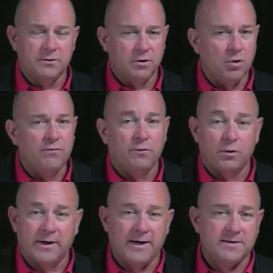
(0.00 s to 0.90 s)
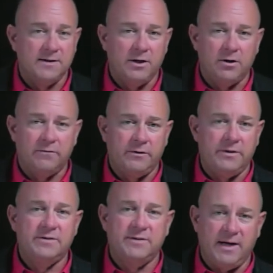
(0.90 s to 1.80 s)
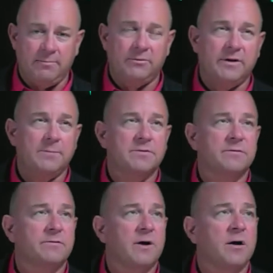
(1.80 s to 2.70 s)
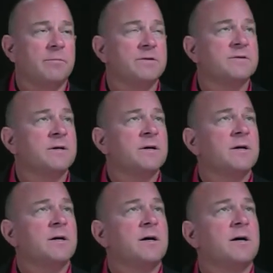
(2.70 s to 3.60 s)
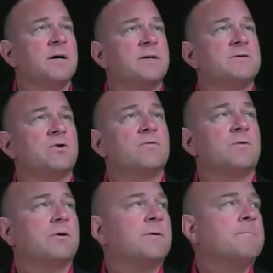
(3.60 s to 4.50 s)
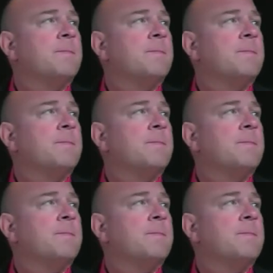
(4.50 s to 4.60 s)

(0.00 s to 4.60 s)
low forecasting error, very stable types of environments, uh, and so forth.